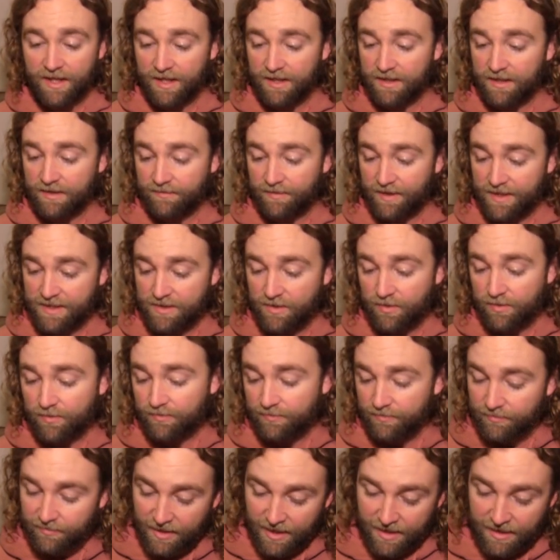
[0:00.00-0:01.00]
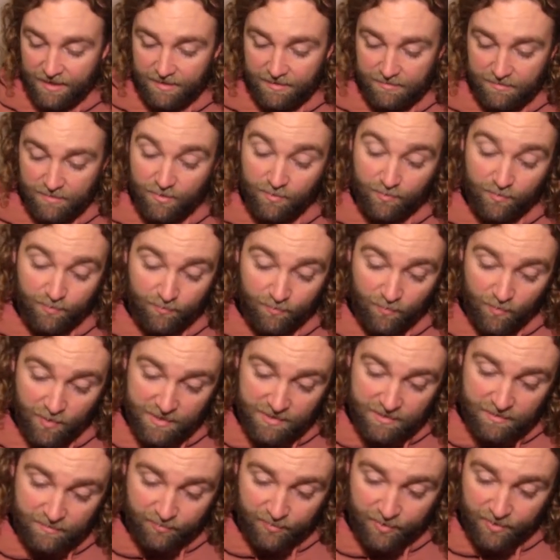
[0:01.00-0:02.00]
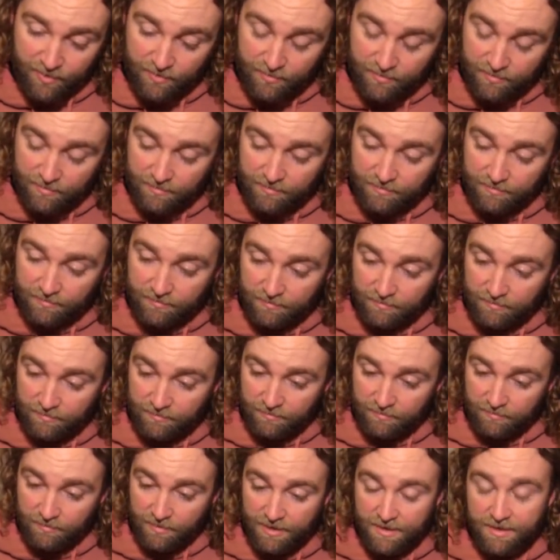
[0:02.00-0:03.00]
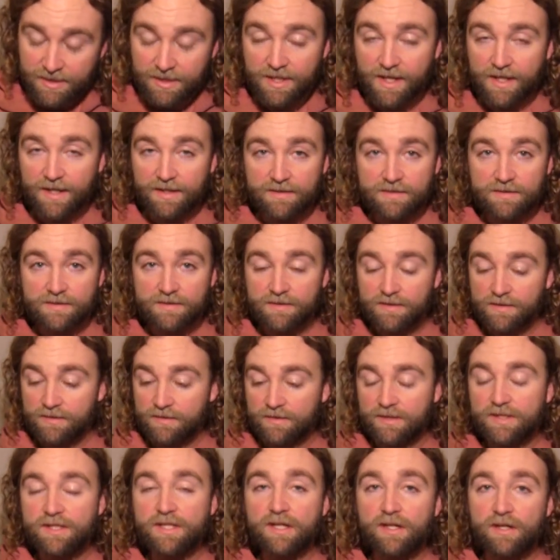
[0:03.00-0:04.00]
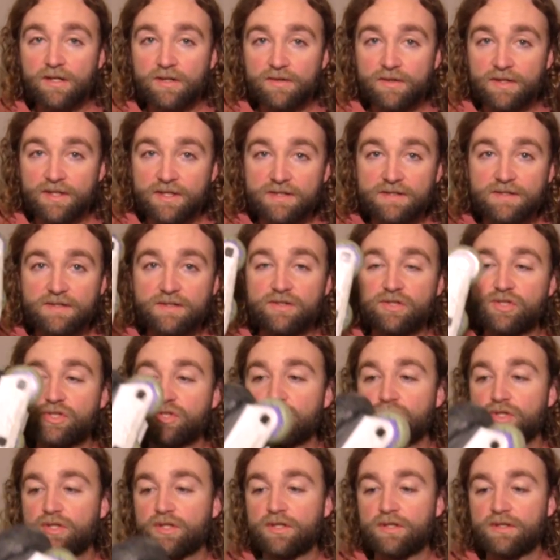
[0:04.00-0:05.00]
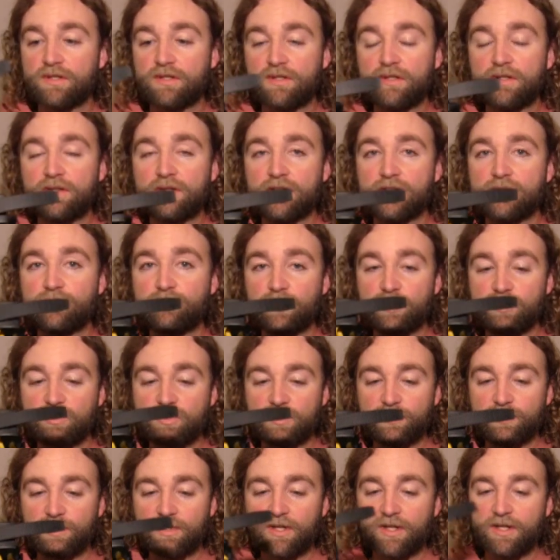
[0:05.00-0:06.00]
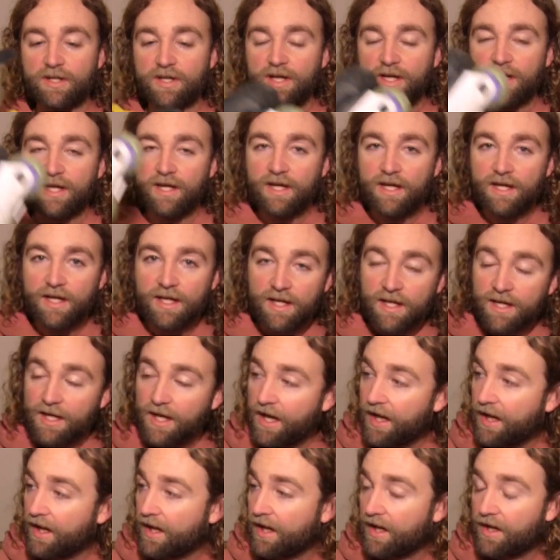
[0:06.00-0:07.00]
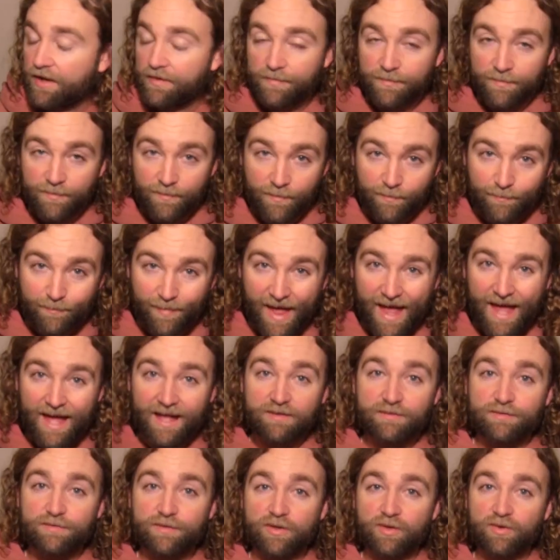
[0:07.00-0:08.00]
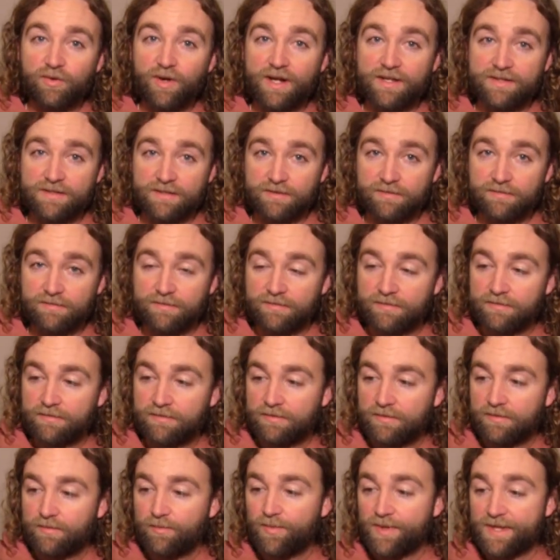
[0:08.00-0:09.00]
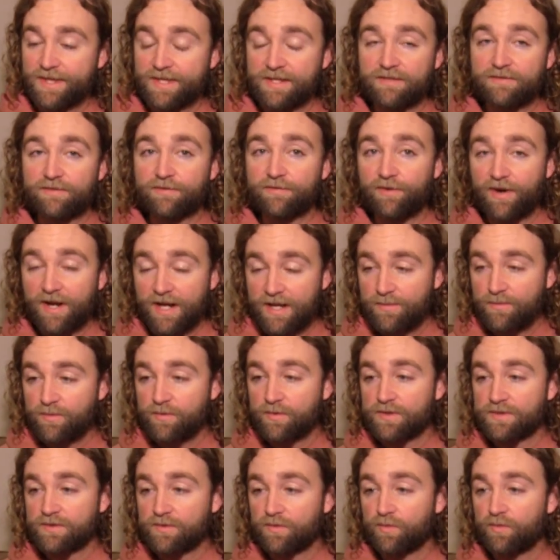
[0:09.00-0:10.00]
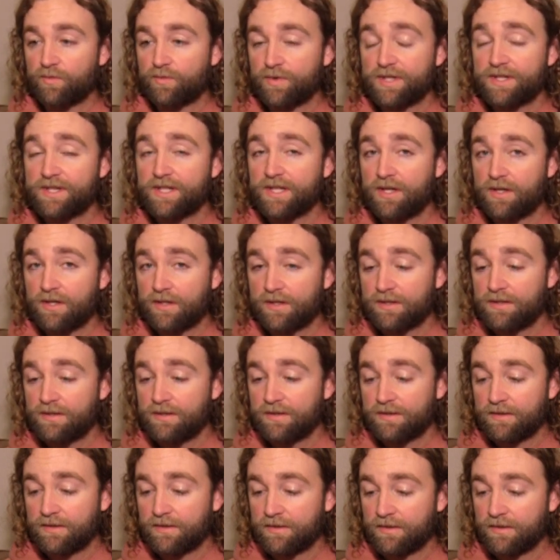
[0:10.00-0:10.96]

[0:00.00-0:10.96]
And if I don't get a new Wizard boot in the next year, this boot should be good. Bad for aggressive, but this frame was really good.